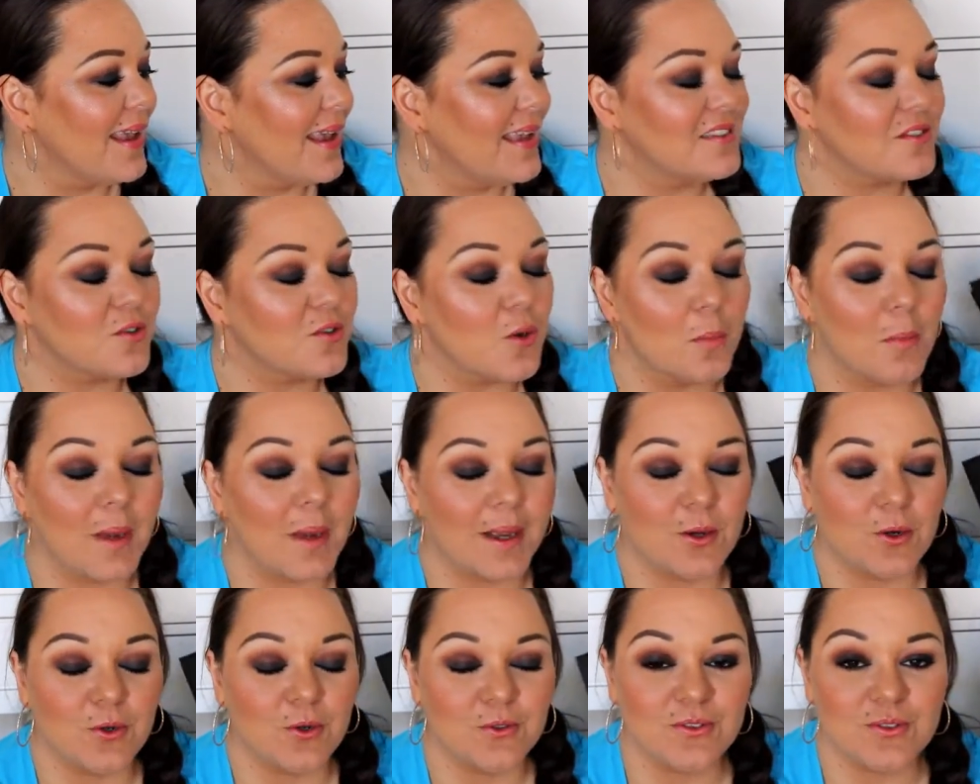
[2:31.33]
It's got
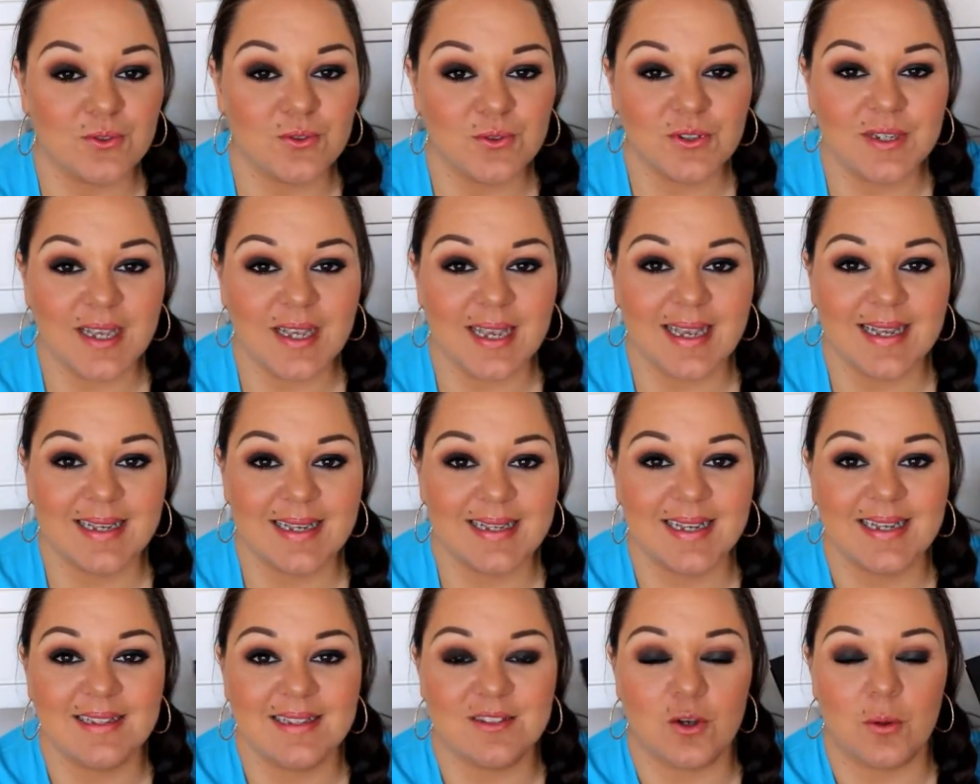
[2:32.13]
my contour kit
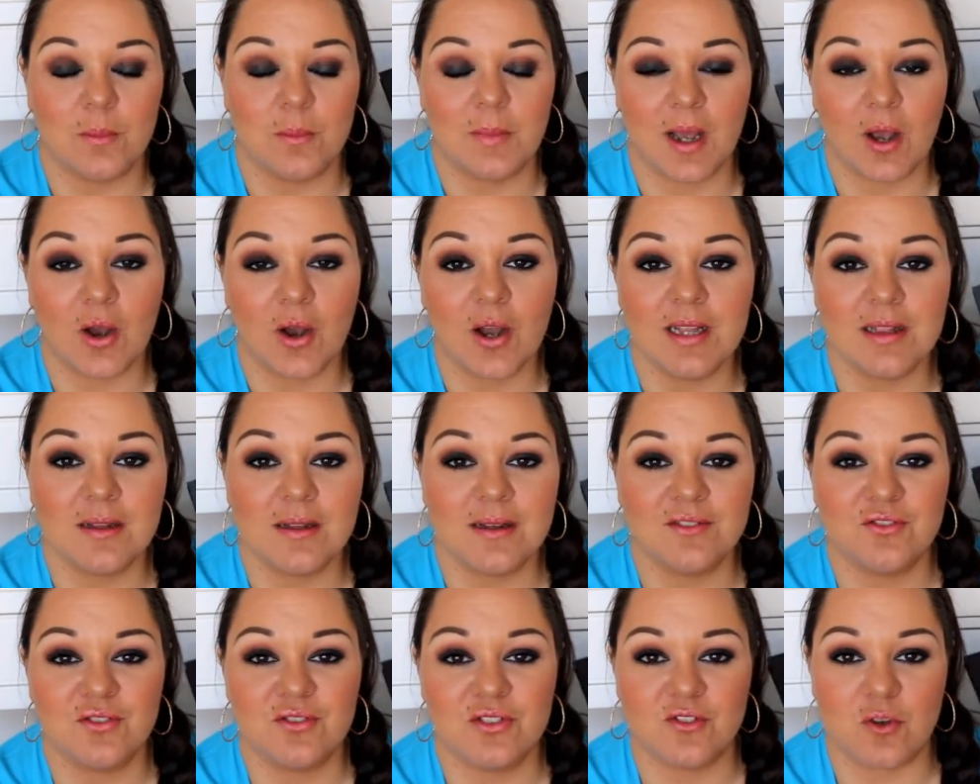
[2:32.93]
in it, it's got my
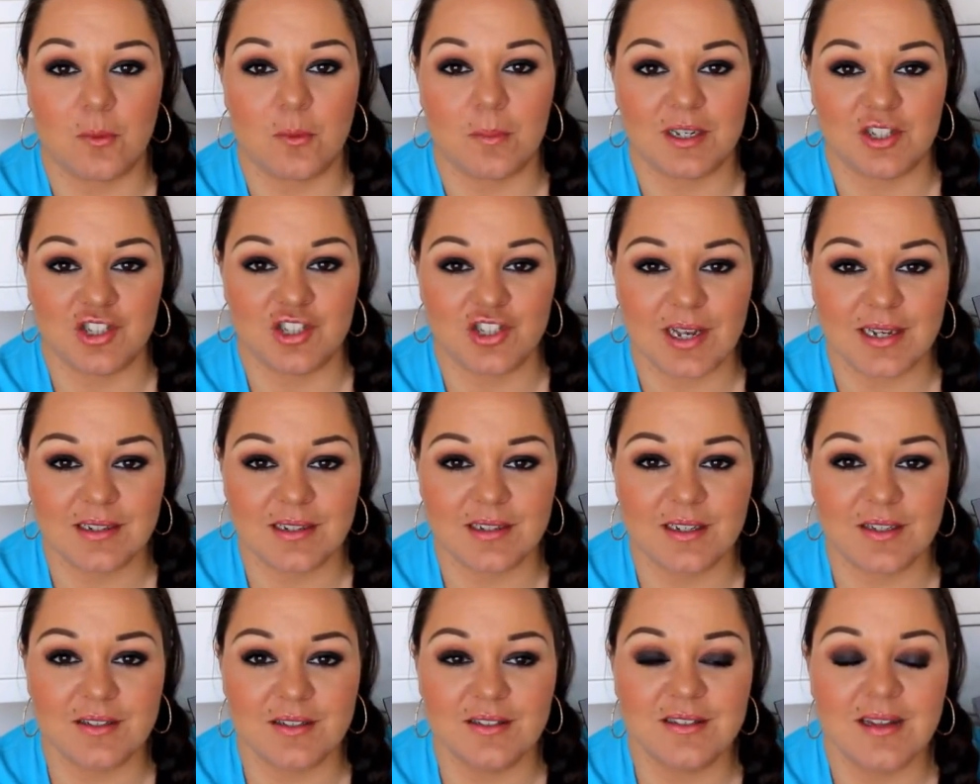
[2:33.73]
highlighter, it's got my
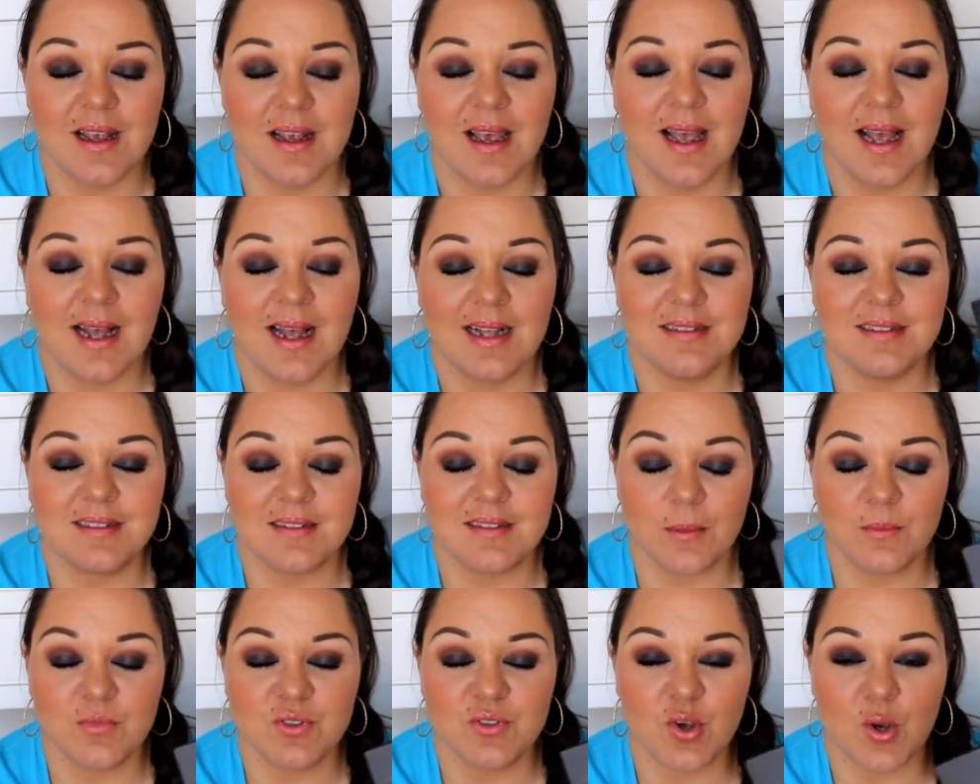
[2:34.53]
shadows, and
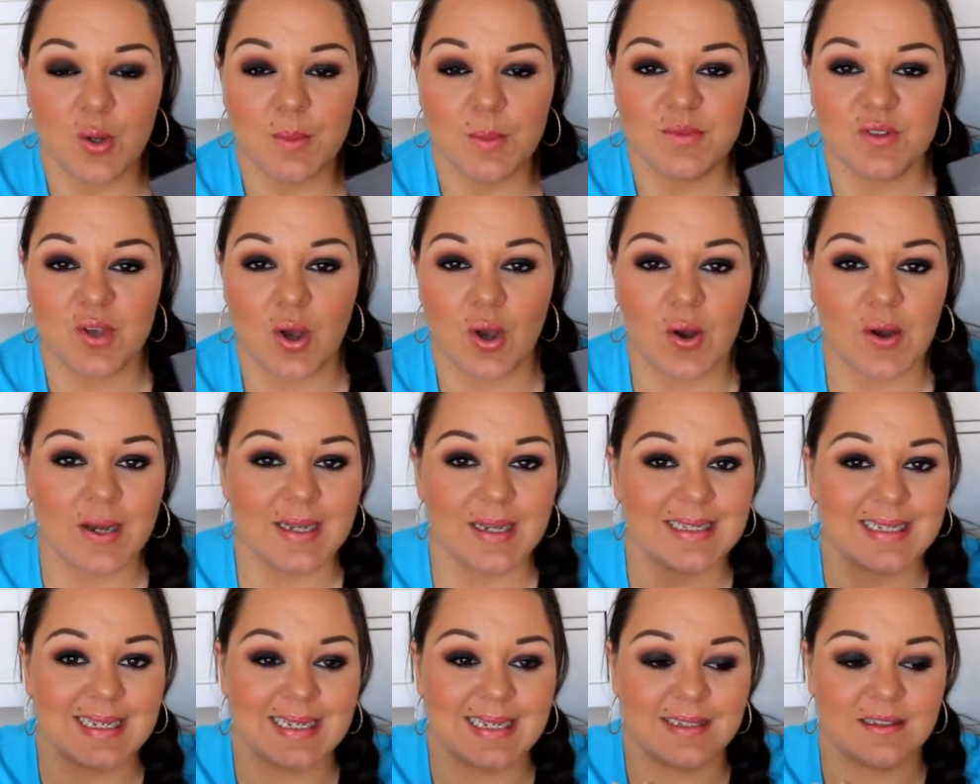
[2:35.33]
sometimes
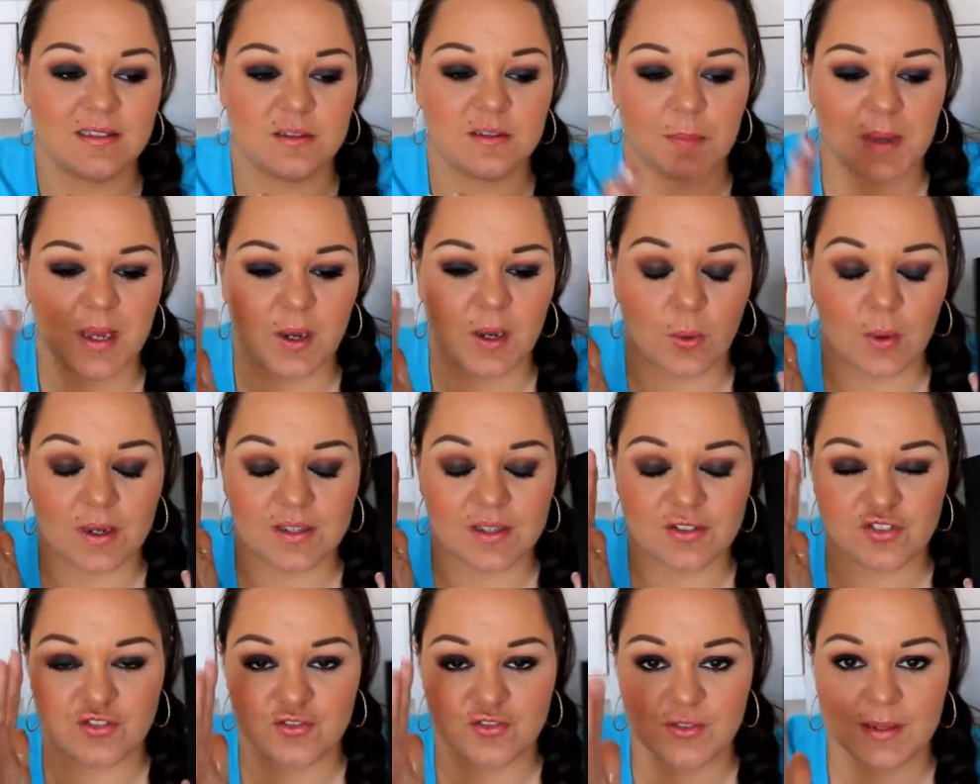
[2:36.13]
I need to be
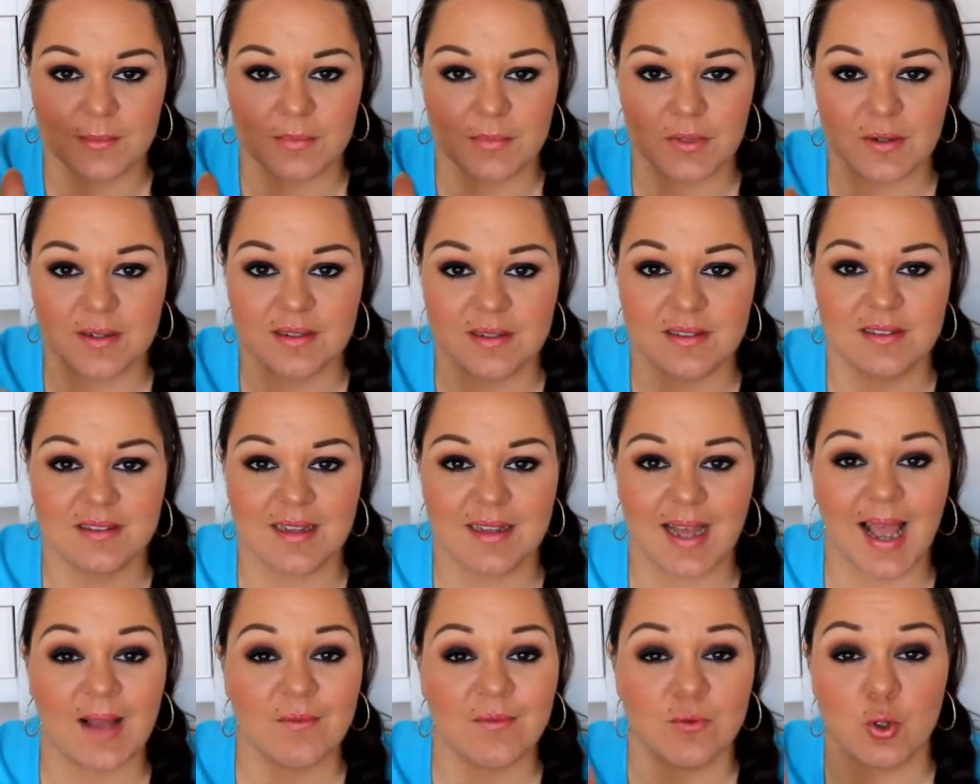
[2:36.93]
quite streamlined
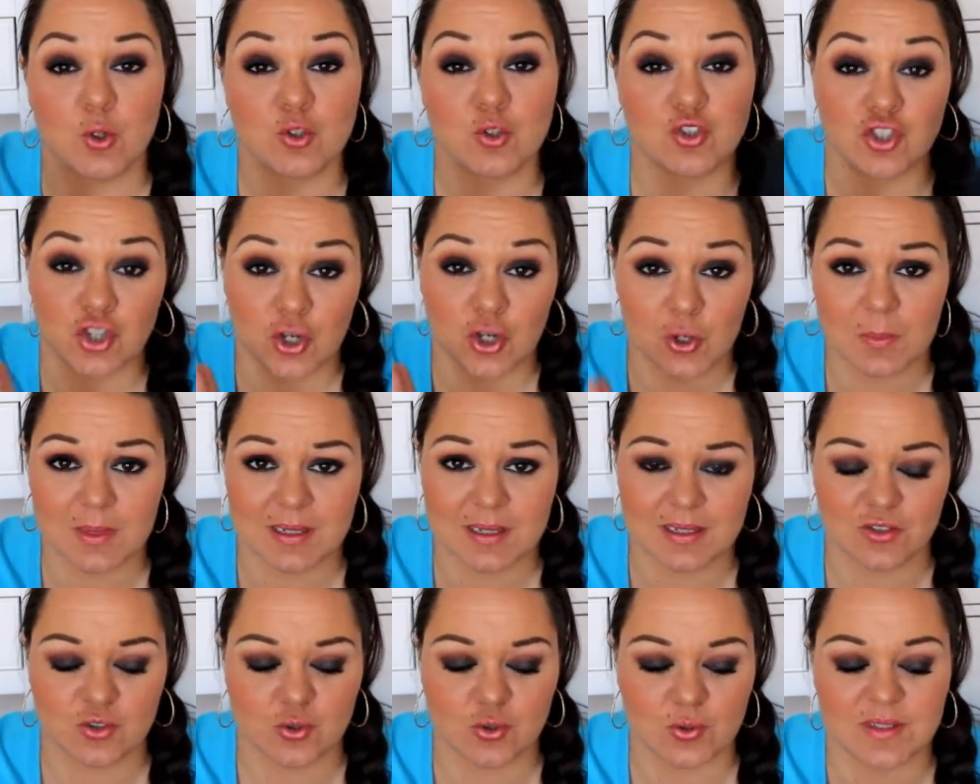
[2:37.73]
so that I haven't got too
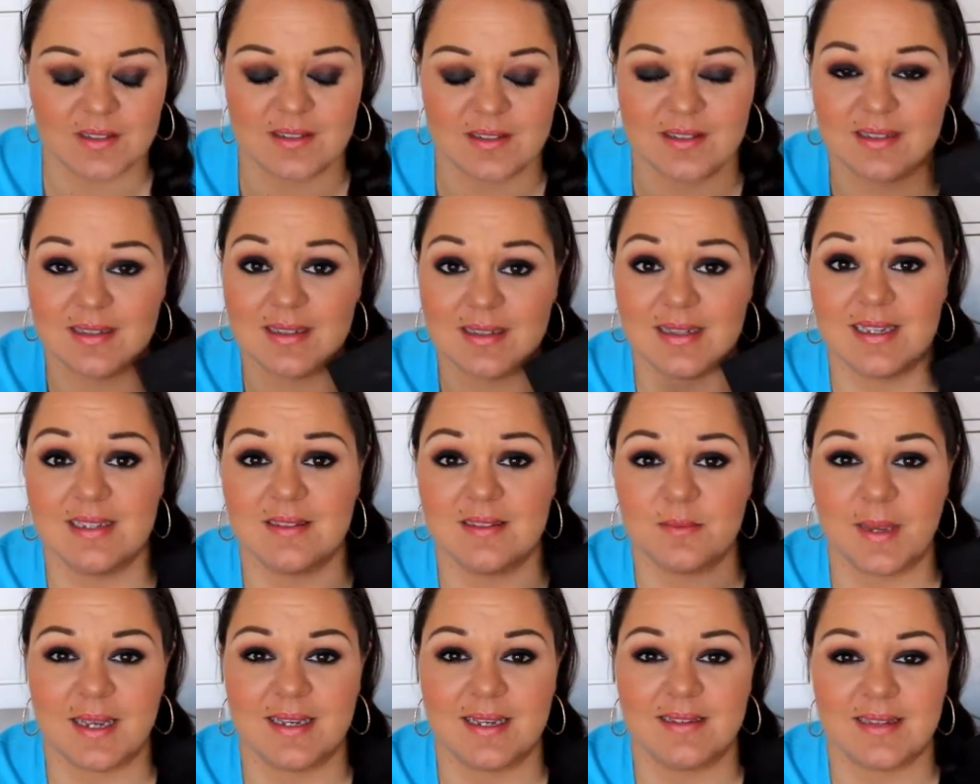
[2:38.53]
many choices, and
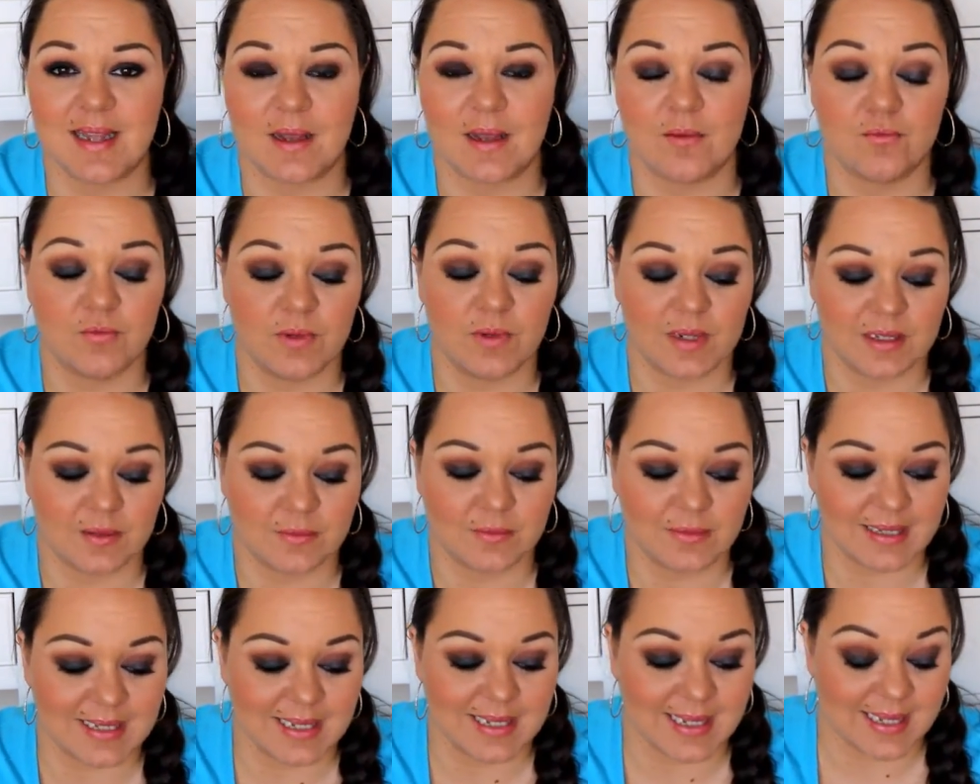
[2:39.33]
this makes that
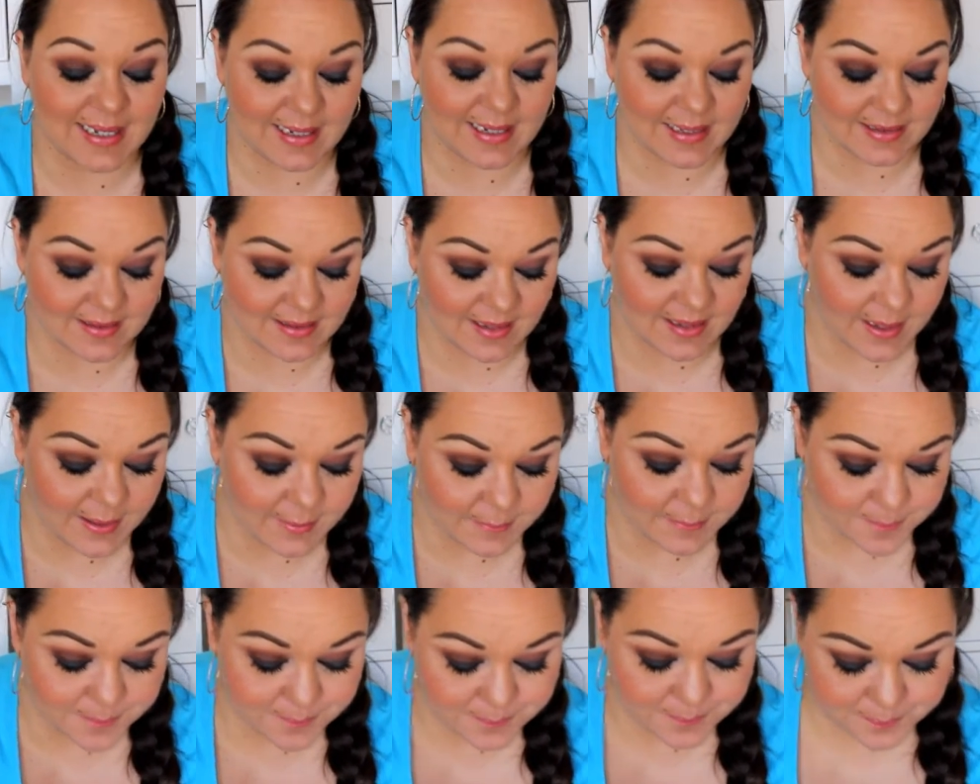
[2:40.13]
really
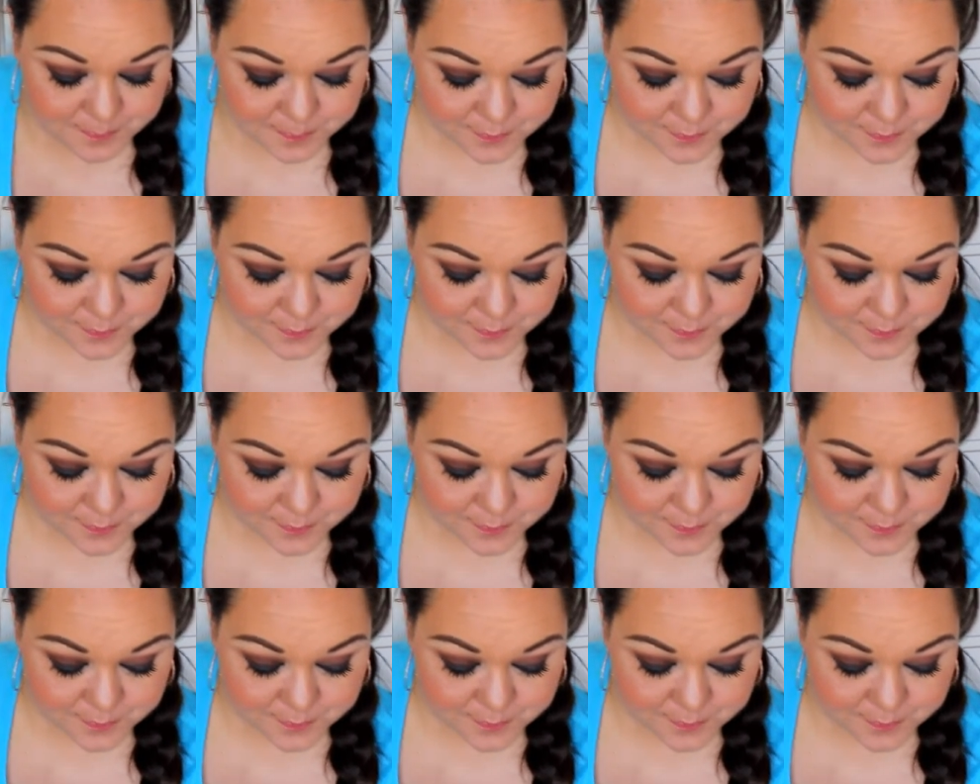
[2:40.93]
easy.